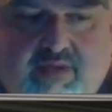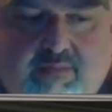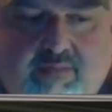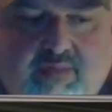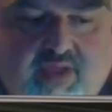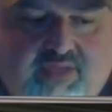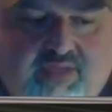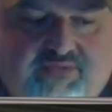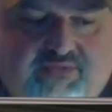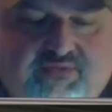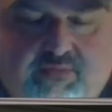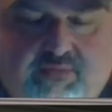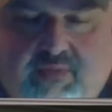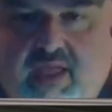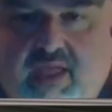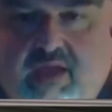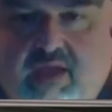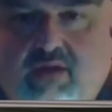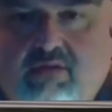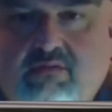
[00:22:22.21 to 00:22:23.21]
a month from
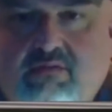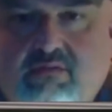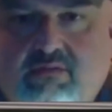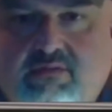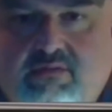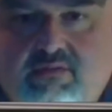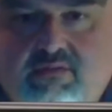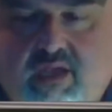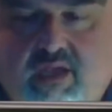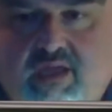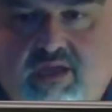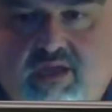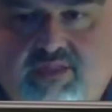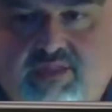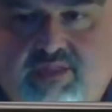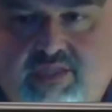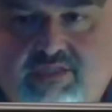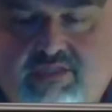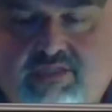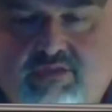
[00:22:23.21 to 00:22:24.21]
now, a lot of
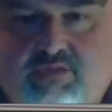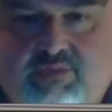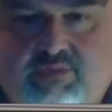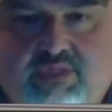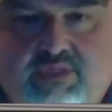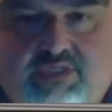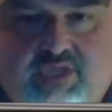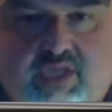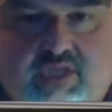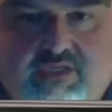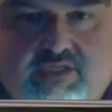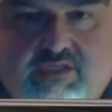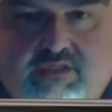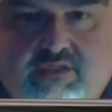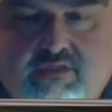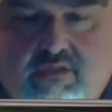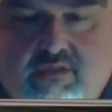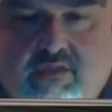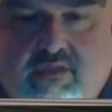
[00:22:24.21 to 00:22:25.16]
things is going to be changing.